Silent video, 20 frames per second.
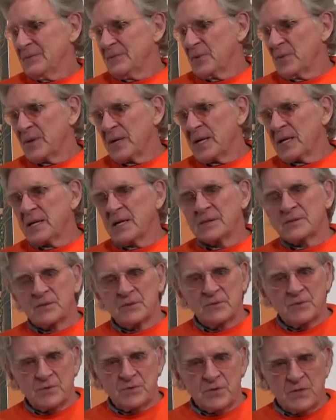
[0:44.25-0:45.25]
But when I got
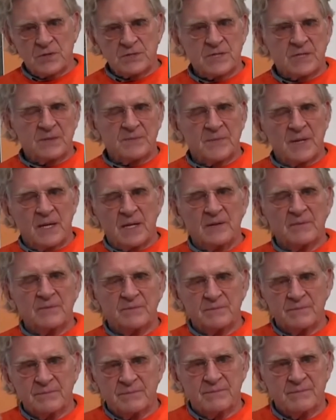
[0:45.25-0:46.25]
to New Jersey, my,
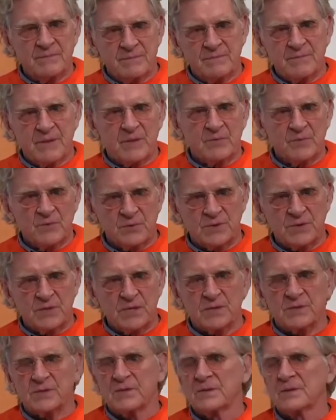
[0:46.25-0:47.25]
my root
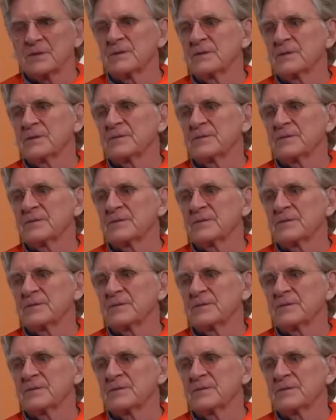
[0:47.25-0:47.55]
teacher,